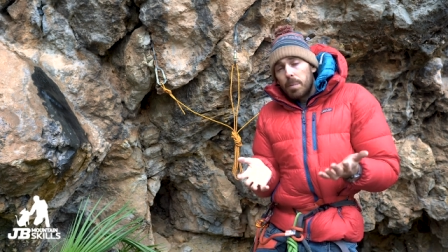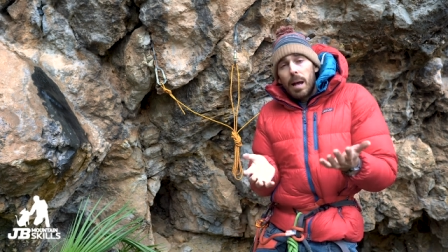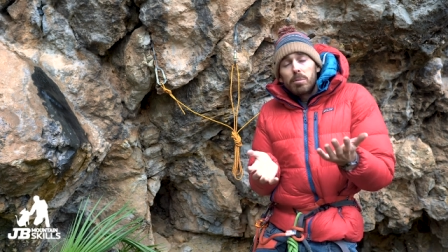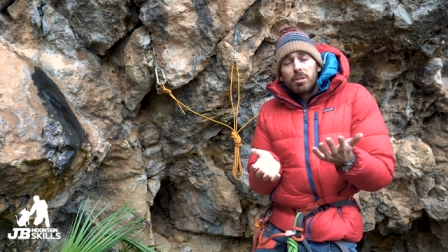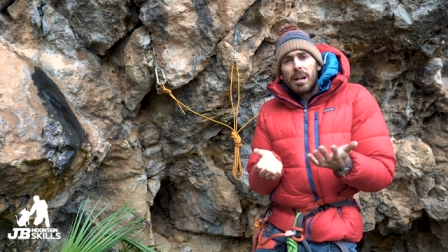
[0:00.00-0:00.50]

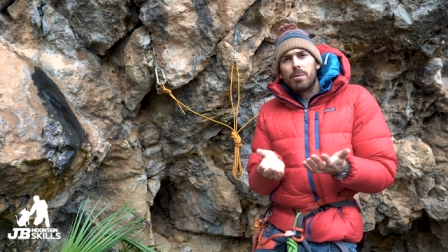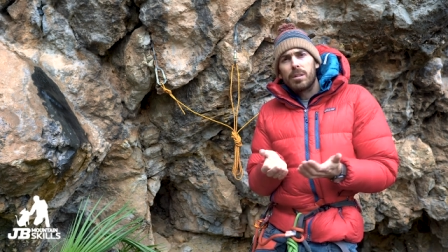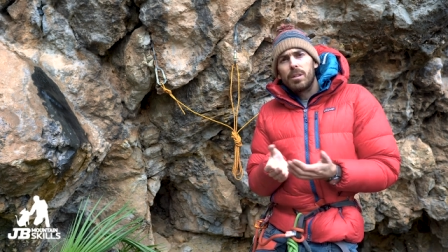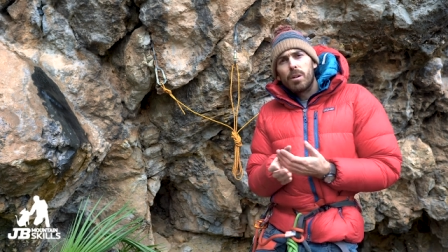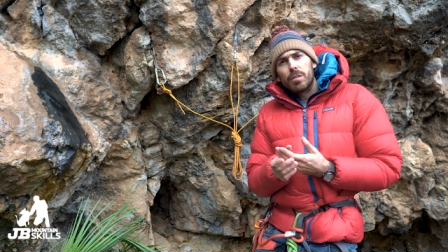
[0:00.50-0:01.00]
Perhaps you're out
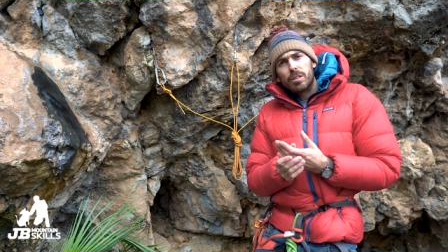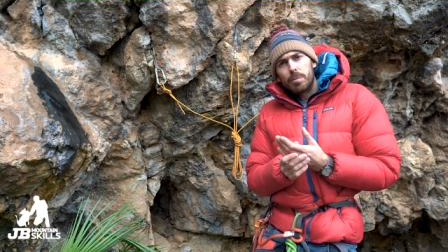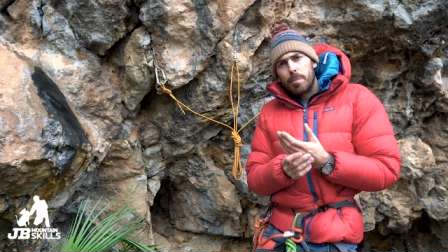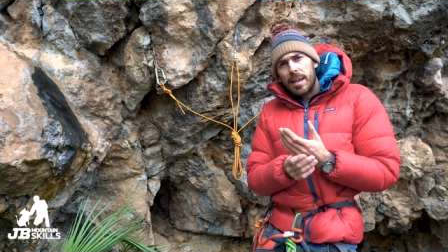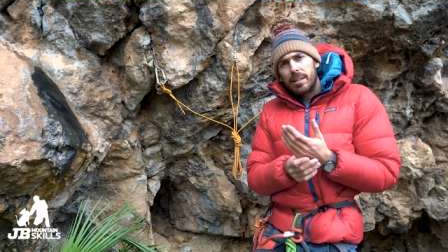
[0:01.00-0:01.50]
with a
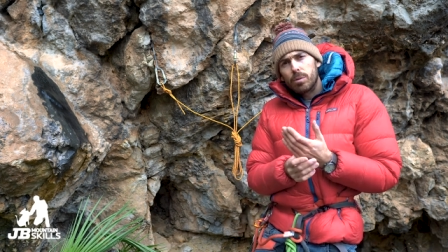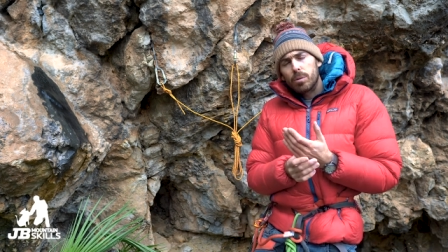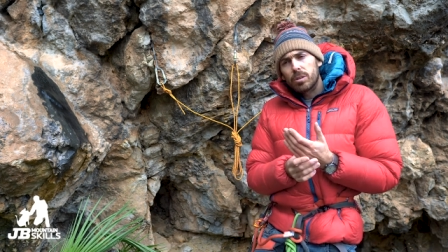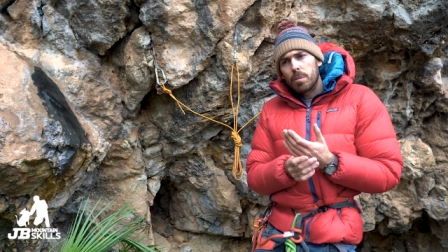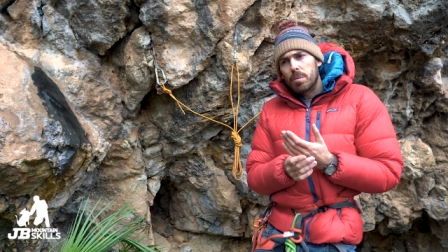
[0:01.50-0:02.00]
novice mate
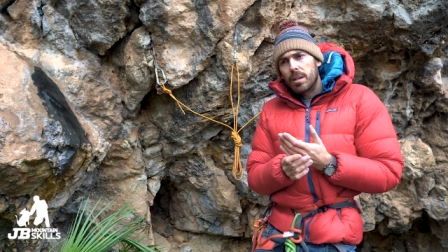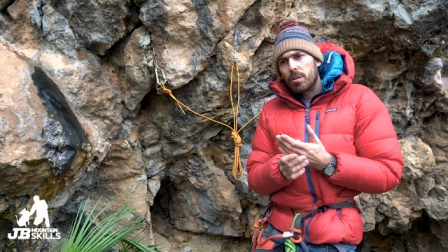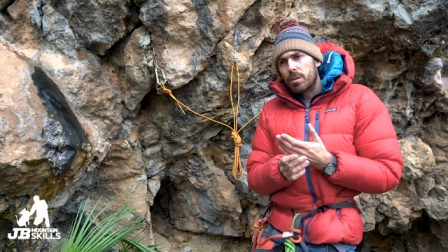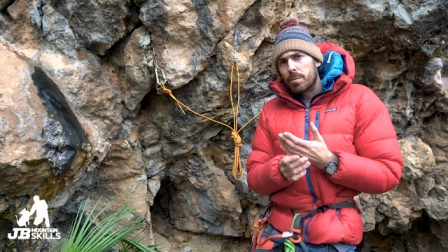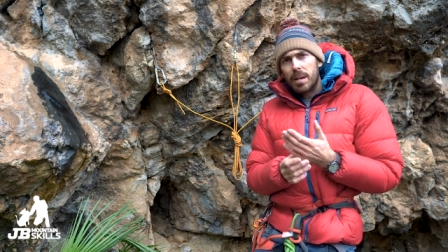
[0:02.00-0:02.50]
or
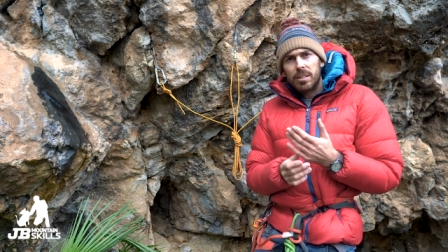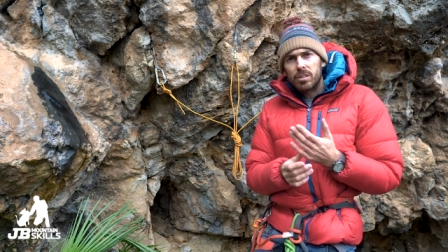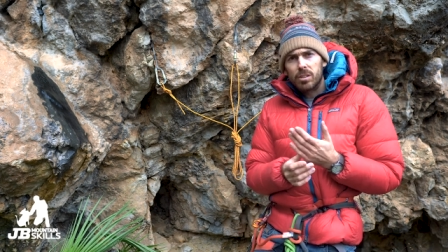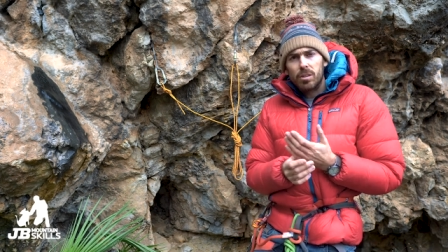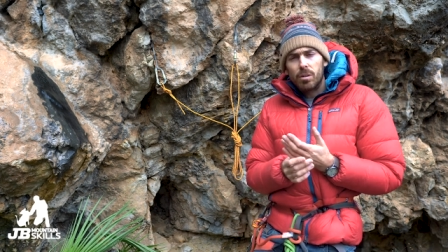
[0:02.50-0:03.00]
something, or your
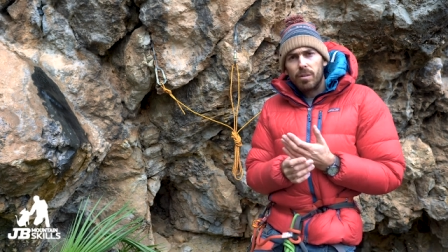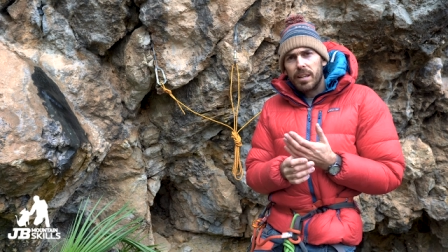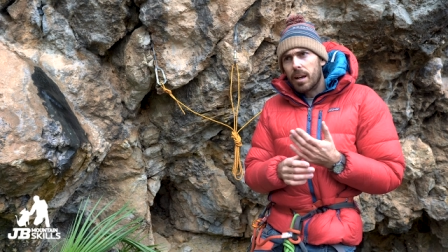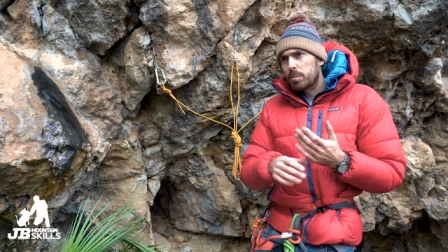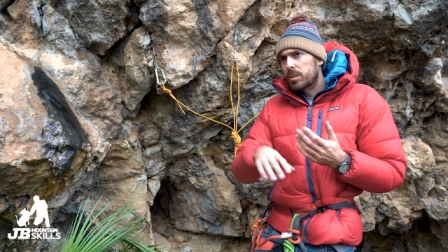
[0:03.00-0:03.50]
mate's just not
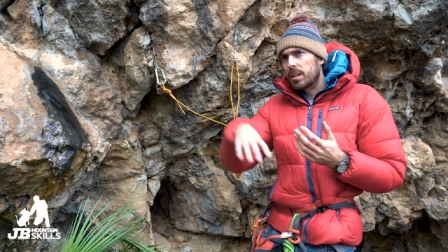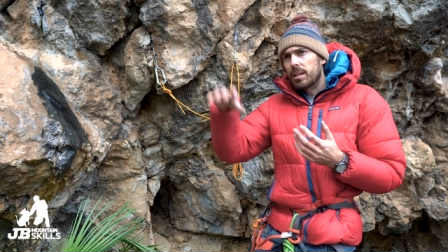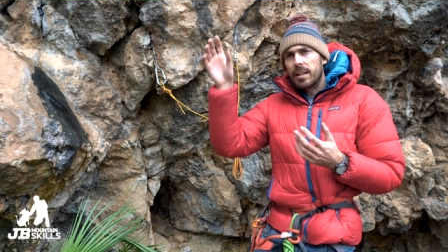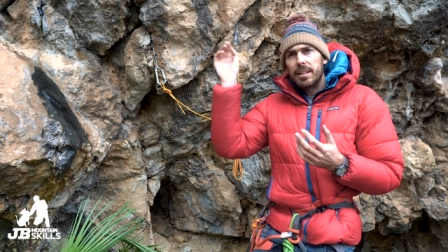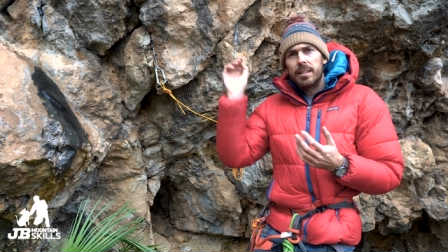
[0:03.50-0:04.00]
really up
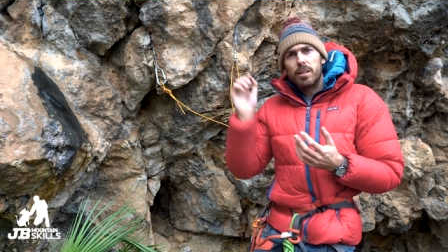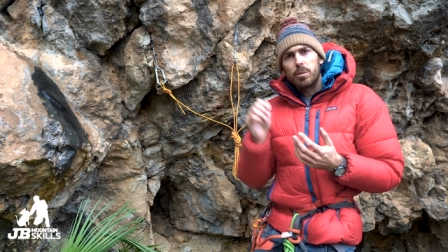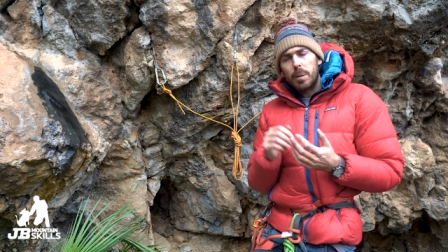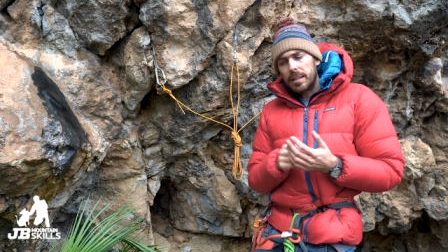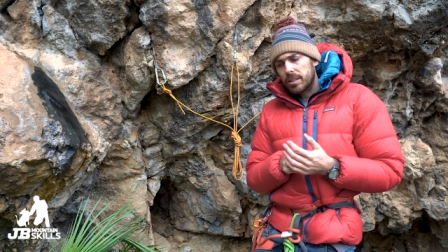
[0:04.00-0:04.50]
to leading
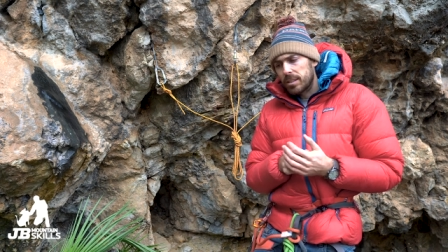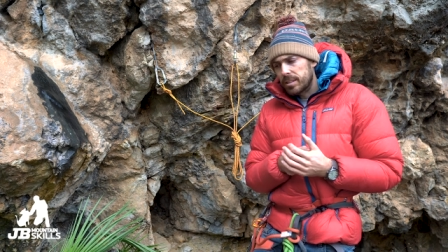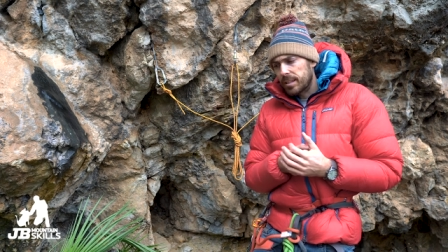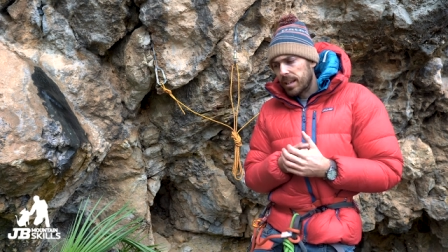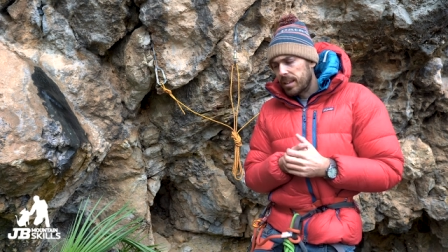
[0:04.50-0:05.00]
those pitches
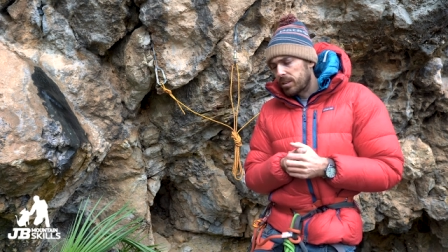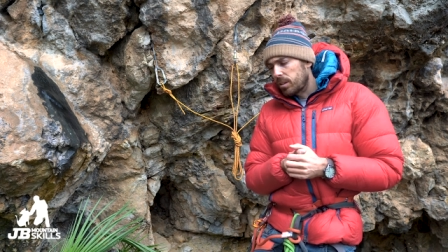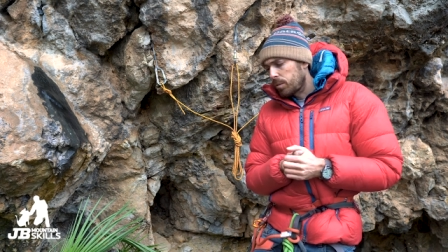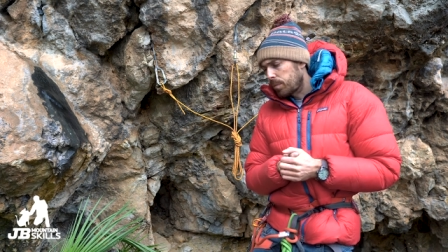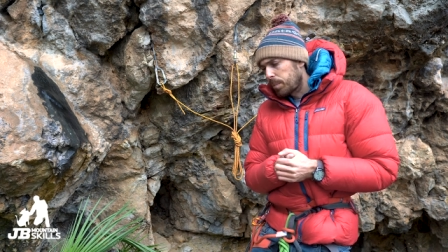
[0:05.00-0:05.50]
today because
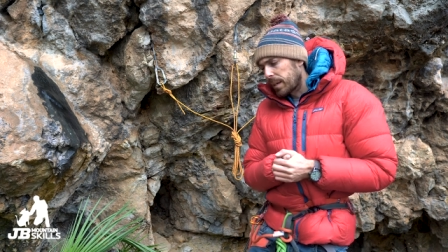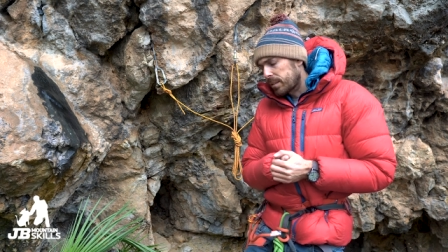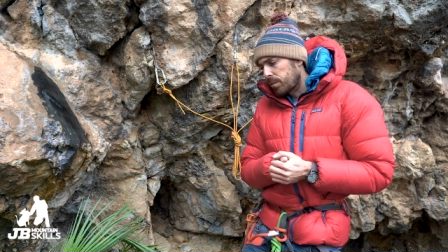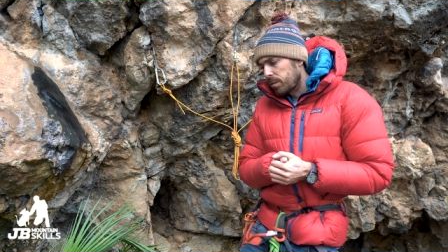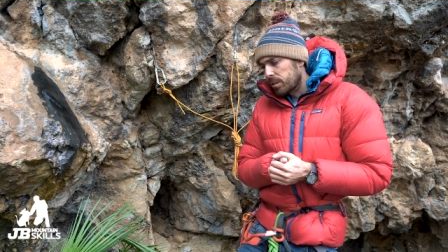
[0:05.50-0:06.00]
you
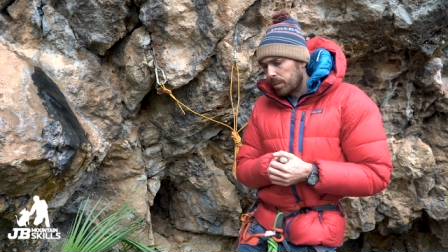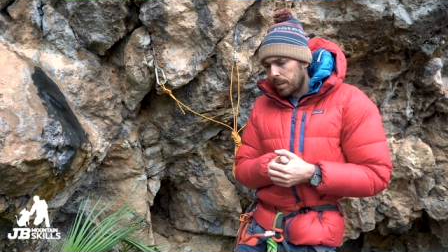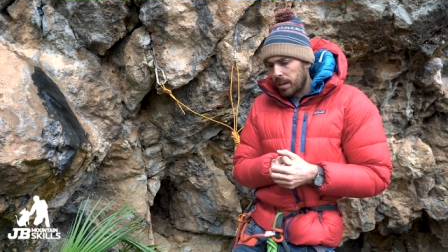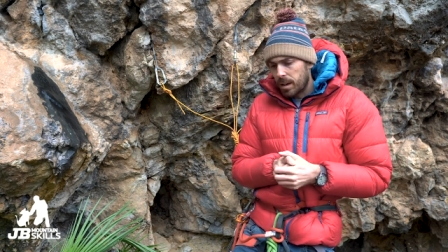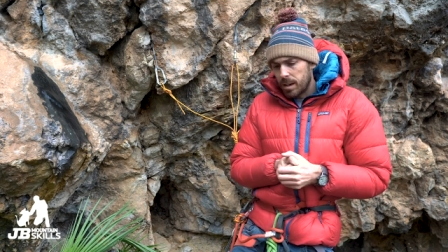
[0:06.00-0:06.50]
picked a route that's a
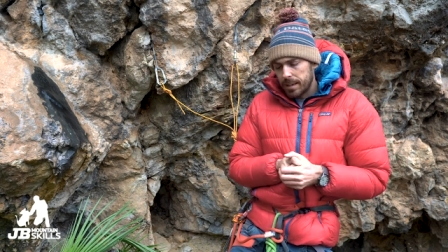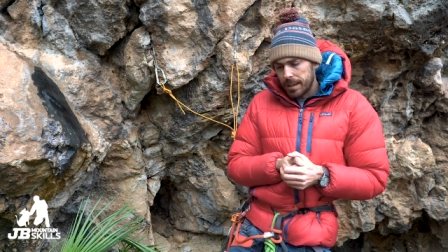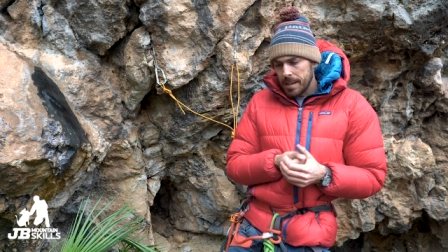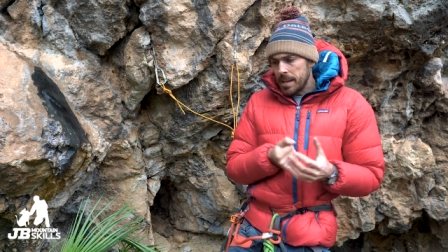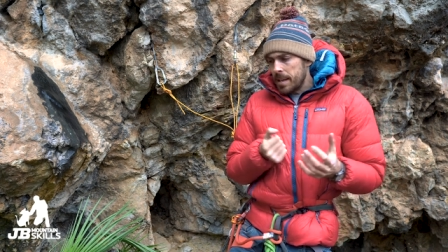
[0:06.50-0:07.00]
bit harder.